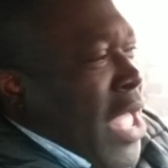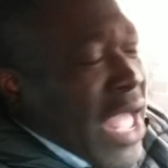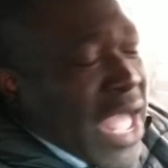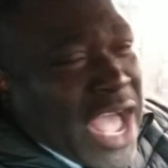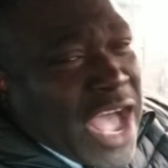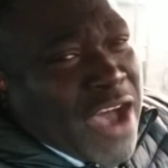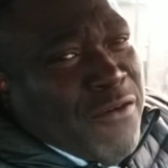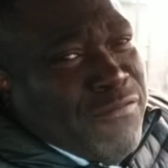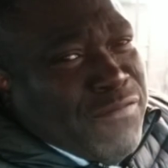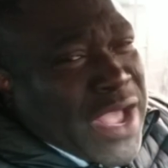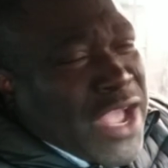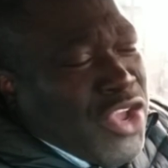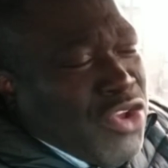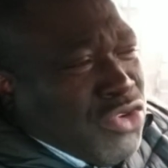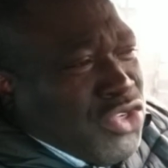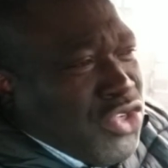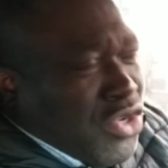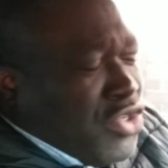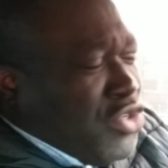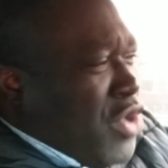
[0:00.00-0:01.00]
After you
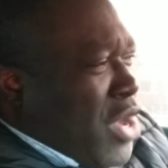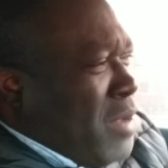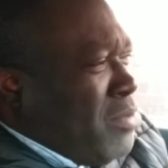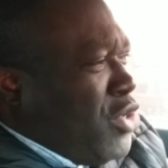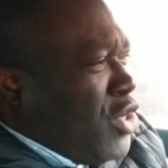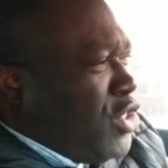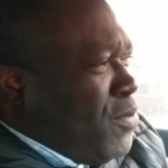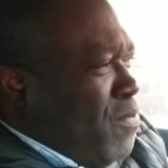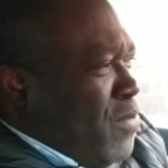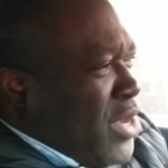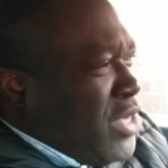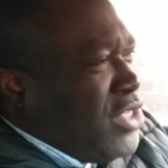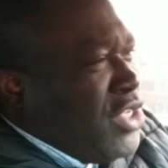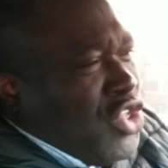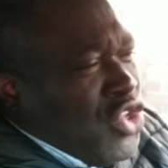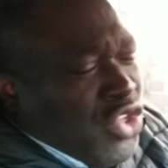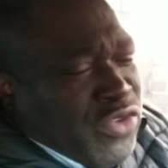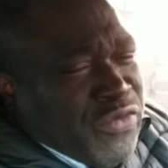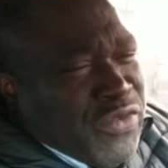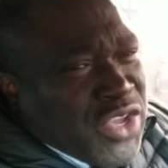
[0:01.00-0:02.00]
subscribe, just press the
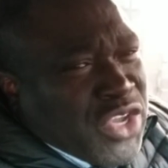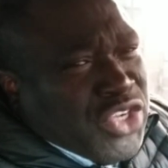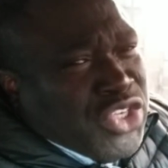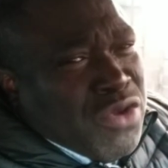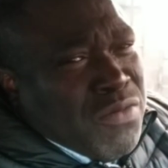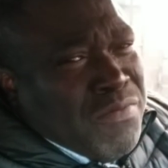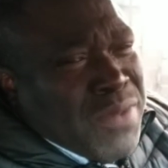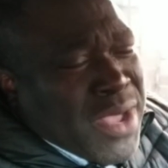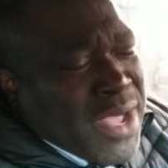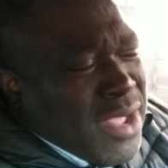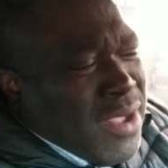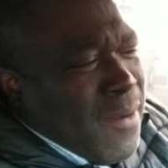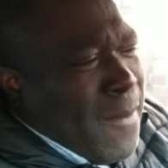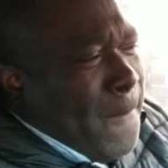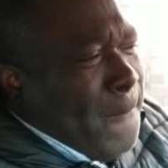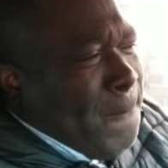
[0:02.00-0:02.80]
notification bell